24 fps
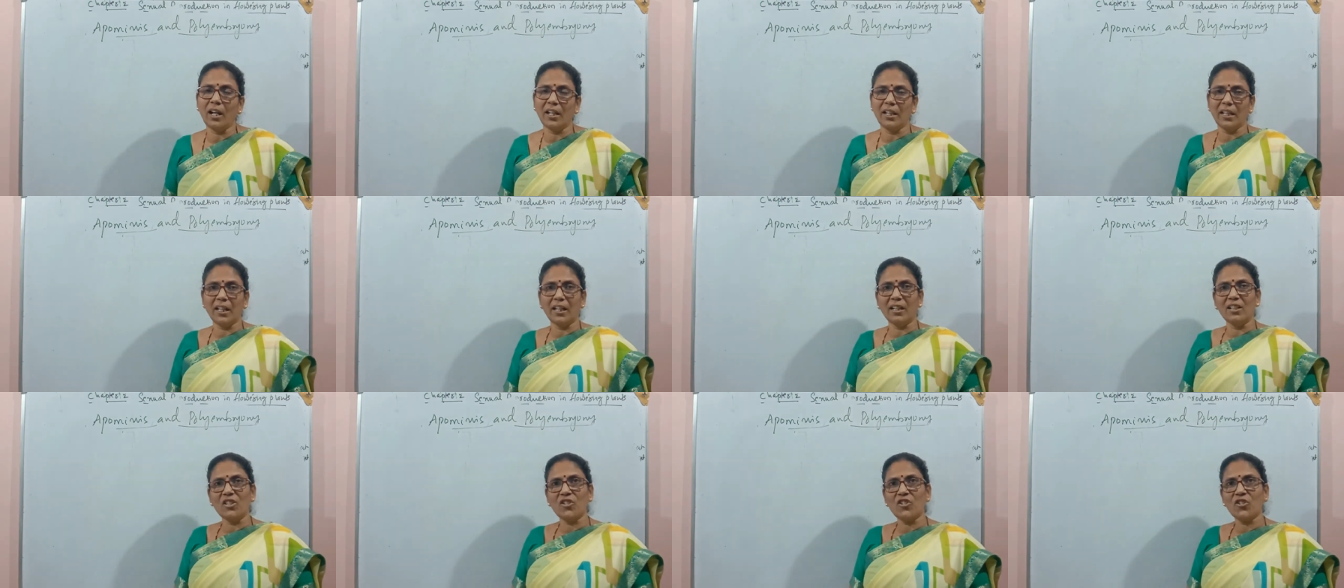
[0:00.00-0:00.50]

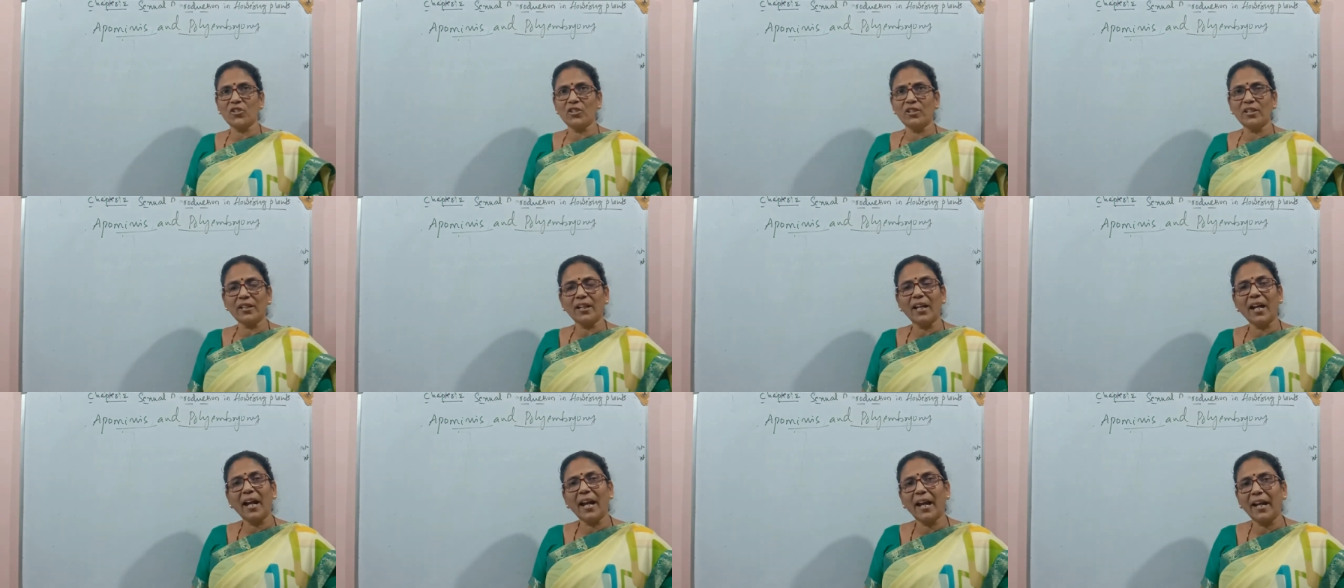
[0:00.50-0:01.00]

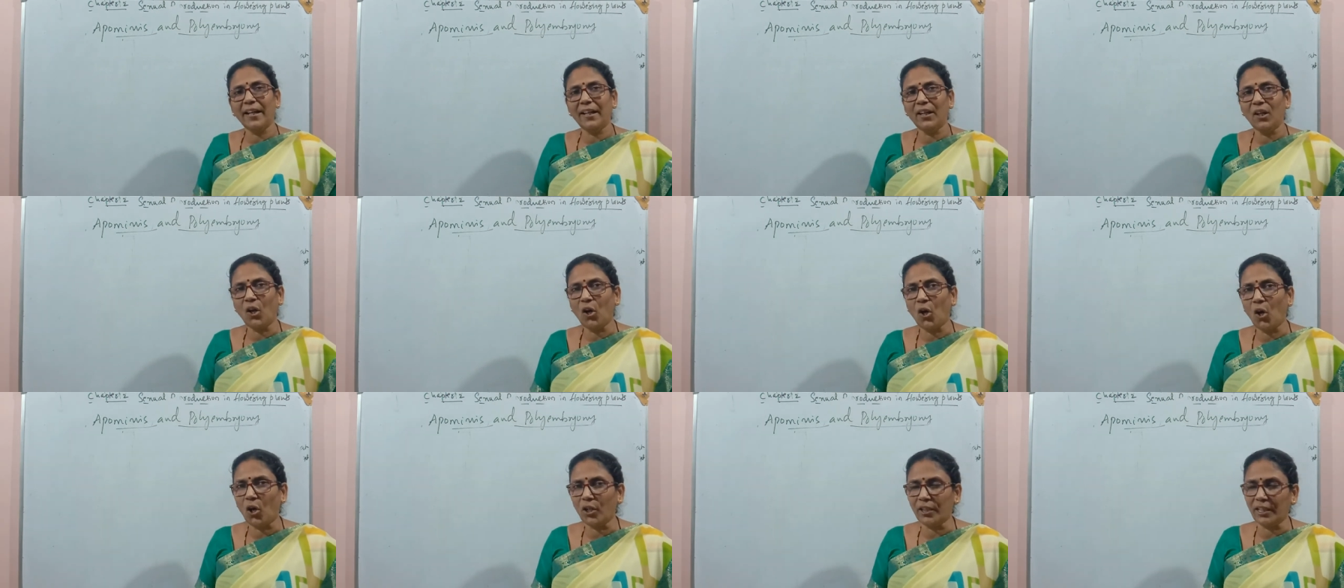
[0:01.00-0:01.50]
agriculture
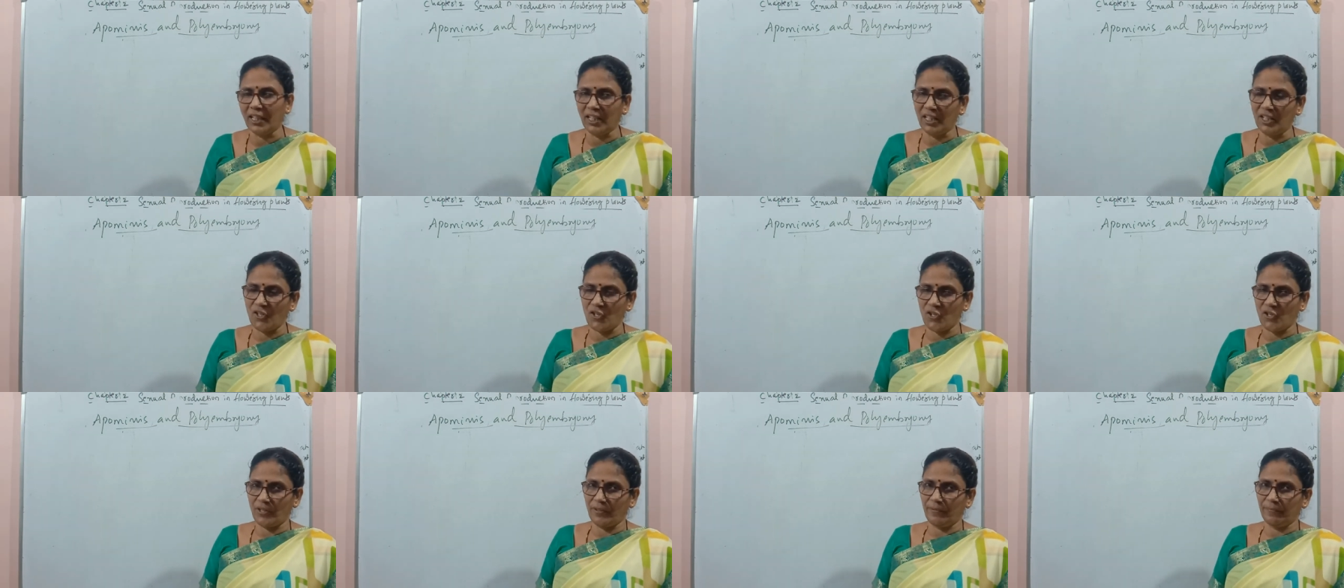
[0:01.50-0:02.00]
and
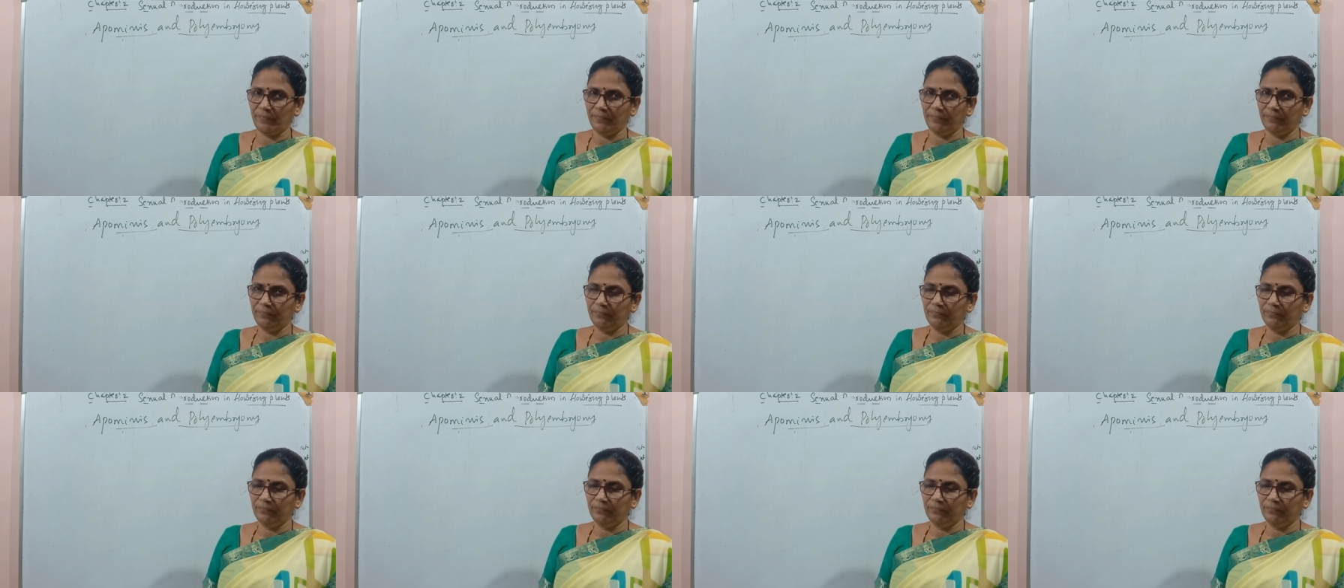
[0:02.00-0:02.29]
horticulture.